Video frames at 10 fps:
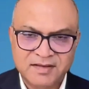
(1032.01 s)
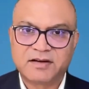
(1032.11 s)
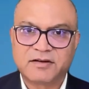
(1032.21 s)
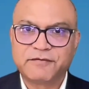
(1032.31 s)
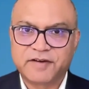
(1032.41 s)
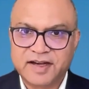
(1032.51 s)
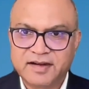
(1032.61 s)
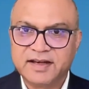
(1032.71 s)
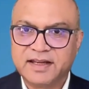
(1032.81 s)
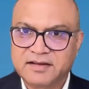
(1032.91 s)
There are
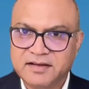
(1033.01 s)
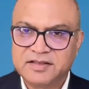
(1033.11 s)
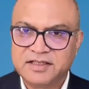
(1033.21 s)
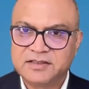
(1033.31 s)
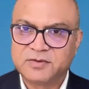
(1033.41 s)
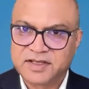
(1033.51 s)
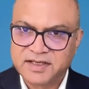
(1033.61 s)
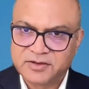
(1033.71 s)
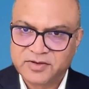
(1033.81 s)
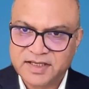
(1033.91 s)
friendly countries
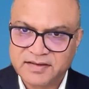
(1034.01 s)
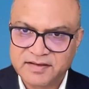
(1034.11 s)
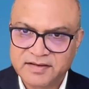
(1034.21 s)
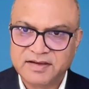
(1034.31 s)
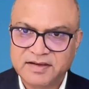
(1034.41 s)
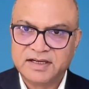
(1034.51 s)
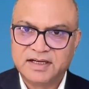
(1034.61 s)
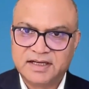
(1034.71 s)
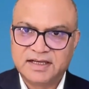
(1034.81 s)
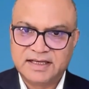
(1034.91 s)
working together,
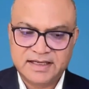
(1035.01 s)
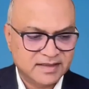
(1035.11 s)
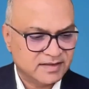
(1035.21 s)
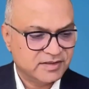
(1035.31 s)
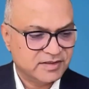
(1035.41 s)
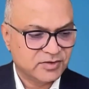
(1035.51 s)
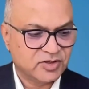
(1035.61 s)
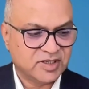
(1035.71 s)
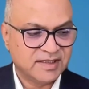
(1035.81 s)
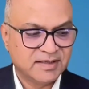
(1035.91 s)
and
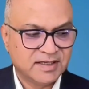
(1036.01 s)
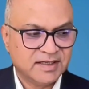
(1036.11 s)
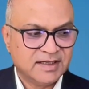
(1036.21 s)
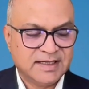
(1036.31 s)
so on.